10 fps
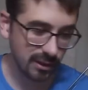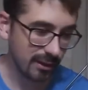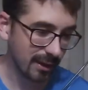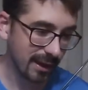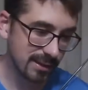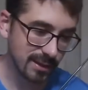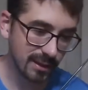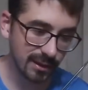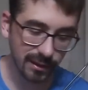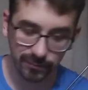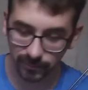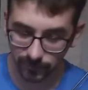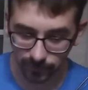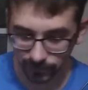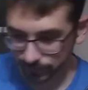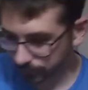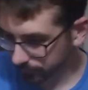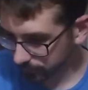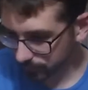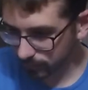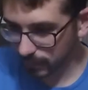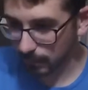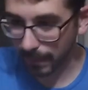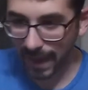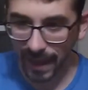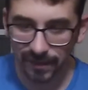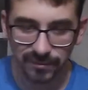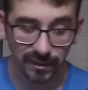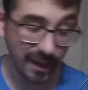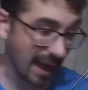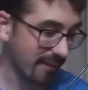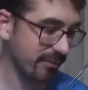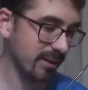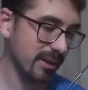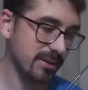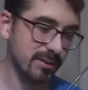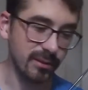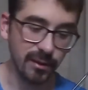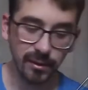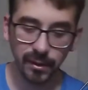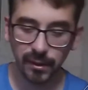And you can catch anything from bass to catfish to,